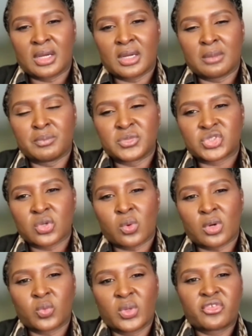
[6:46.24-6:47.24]
Um, so,
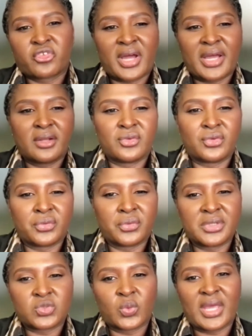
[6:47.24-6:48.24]
what we try and
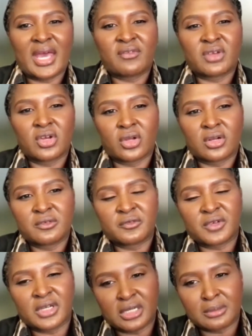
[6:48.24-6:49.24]
do is we have a lot
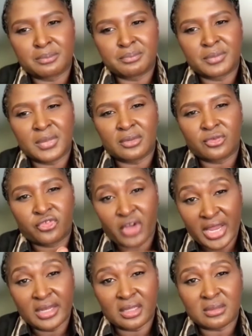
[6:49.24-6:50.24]
of uh,
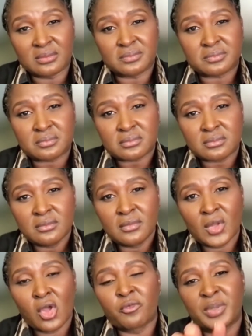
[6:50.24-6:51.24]
training
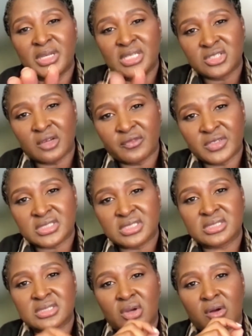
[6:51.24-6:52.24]
of police
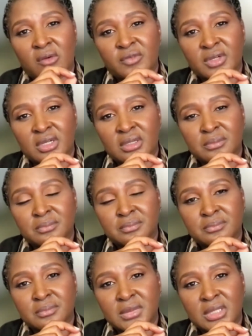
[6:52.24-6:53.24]
officers, of um,
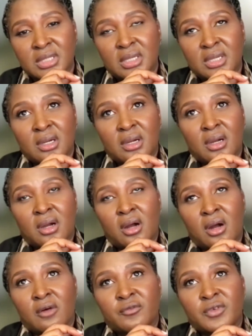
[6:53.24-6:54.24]

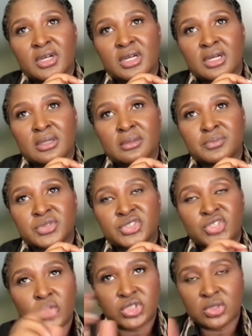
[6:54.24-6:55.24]
of um,
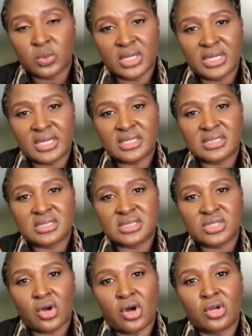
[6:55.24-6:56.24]
social
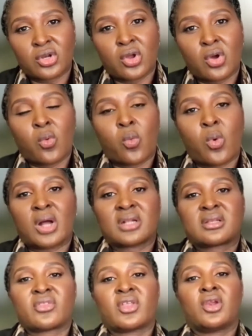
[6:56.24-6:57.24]
workers on
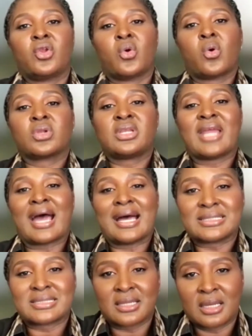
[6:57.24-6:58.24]
what the law
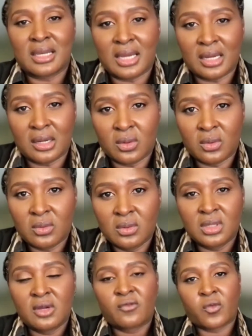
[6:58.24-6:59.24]
does allow
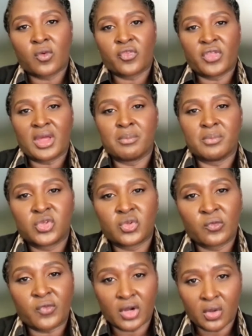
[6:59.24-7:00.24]
for them
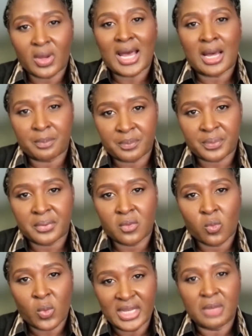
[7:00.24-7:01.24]
to follow up
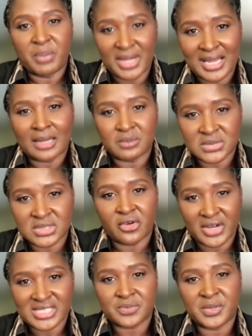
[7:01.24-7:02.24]
when it becomes
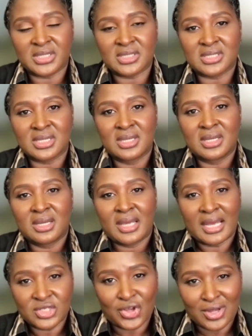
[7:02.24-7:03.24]
harassment
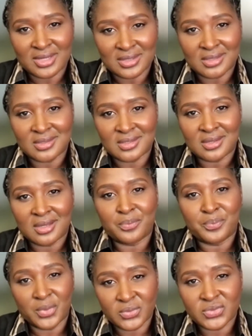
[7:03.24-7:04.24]
and targeted
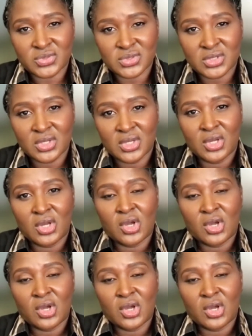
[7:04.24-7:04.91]
abuse.